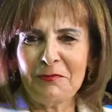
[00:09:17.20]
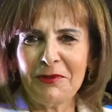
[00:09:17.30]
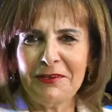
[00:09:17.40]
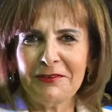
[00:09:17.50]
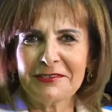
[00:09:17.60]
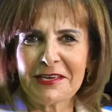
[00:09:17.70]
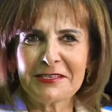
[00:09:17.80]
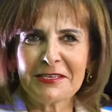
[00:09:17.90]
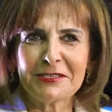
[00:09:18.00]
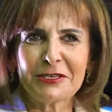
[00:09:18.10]
I mean,
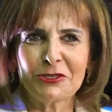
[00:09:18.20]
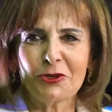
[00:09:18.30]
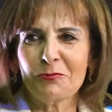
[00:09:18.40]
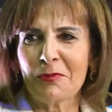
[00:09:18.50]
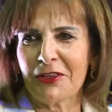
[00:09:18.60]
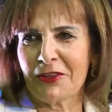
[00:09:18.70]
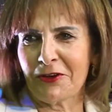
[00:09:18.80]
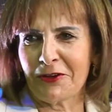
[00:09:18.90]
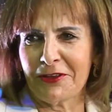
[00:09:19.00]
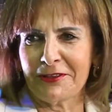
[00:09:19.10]
success is not my
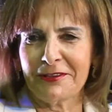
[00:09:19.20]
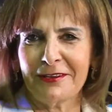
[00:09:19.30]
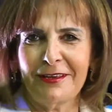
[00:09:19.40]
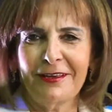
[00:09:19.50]
target.